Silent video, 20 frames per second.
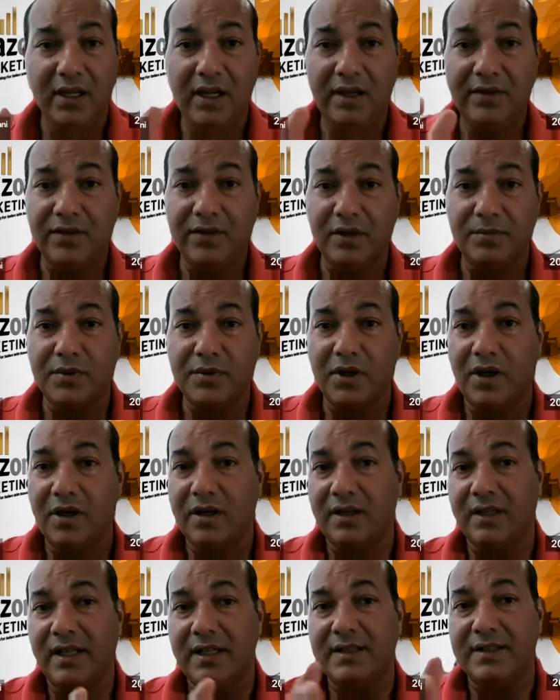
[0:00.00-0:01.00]
If your
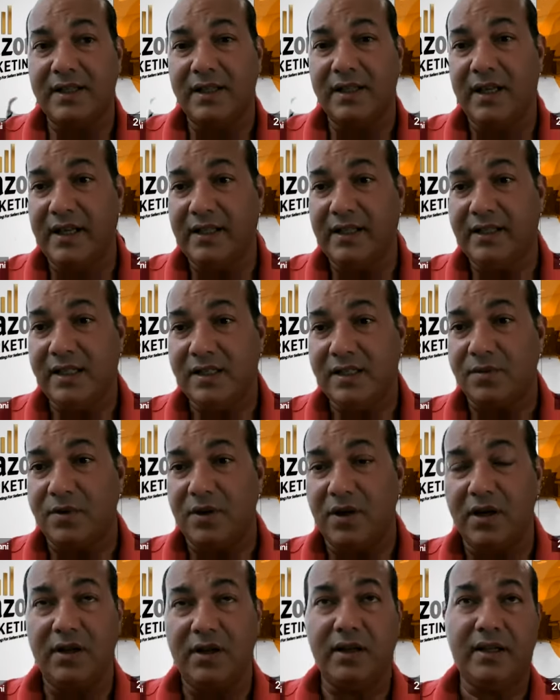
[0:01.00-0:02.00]
product, let's say like this
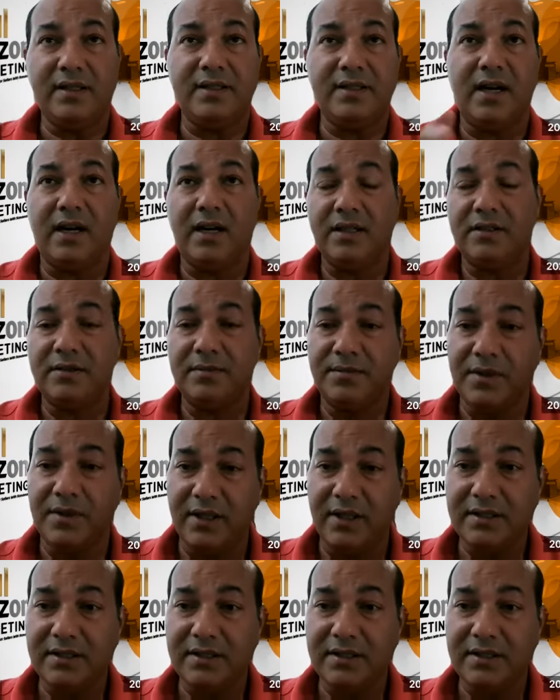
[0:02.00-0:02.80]
product is $100,